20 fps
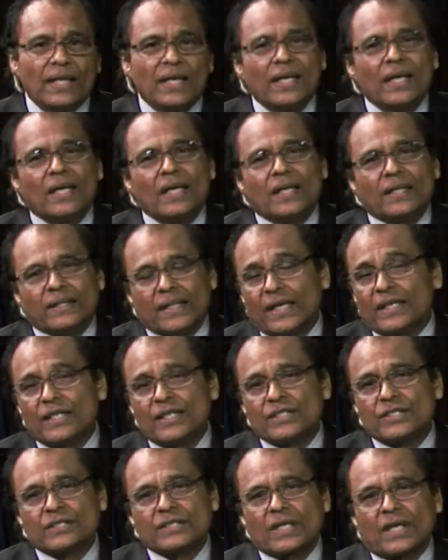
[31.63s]
Nainesh
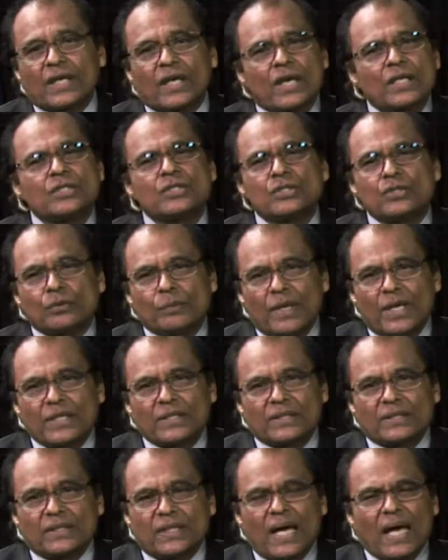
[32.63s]
is a consummate
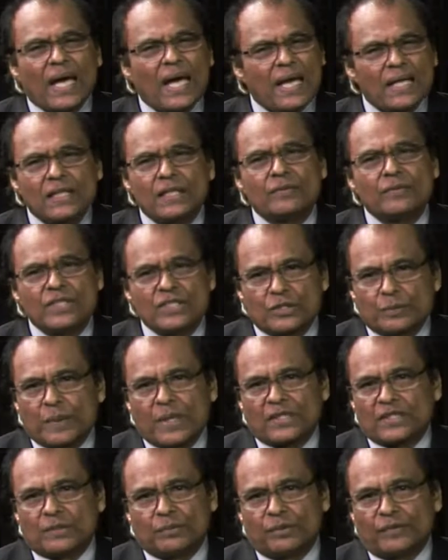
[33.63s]
and highly
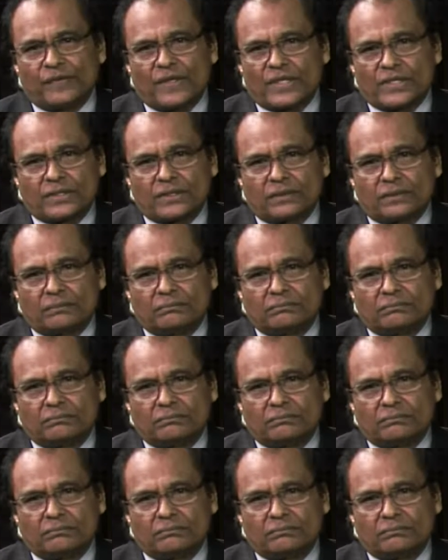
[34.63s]
respected professional.